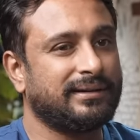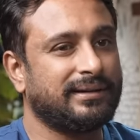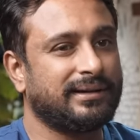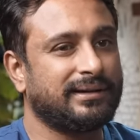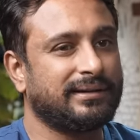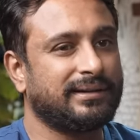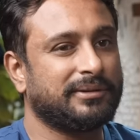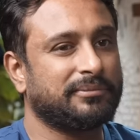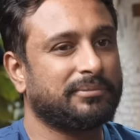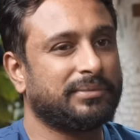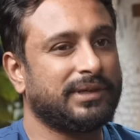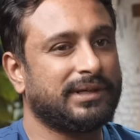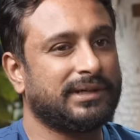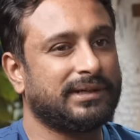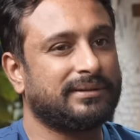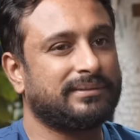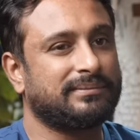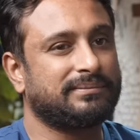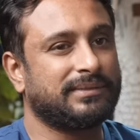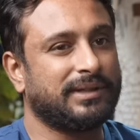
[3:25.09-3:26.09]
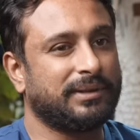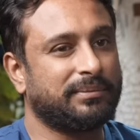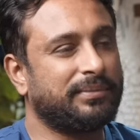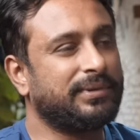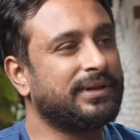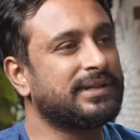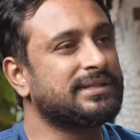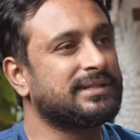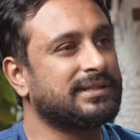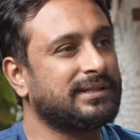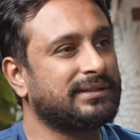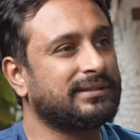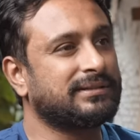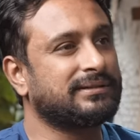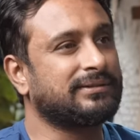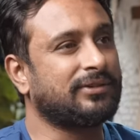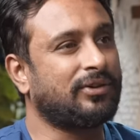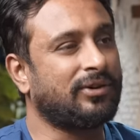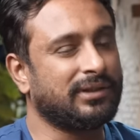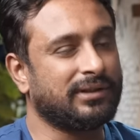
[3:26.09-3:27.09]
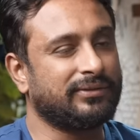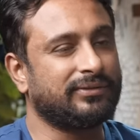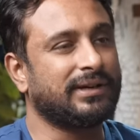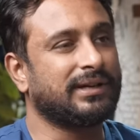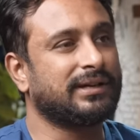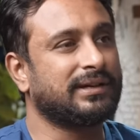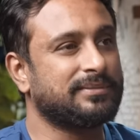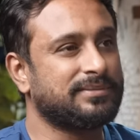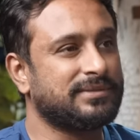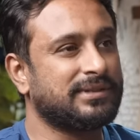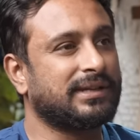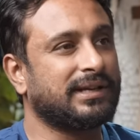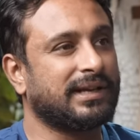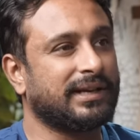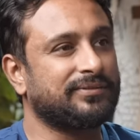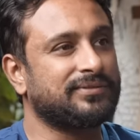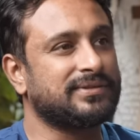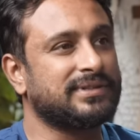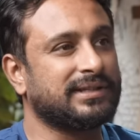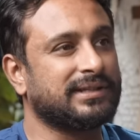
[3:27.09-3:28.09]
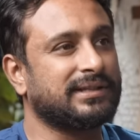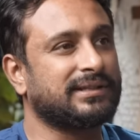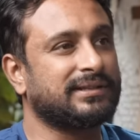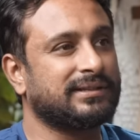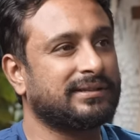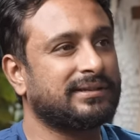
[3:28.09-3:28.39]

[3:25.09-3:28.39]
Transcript: i think played the best in all the world cups that i have seen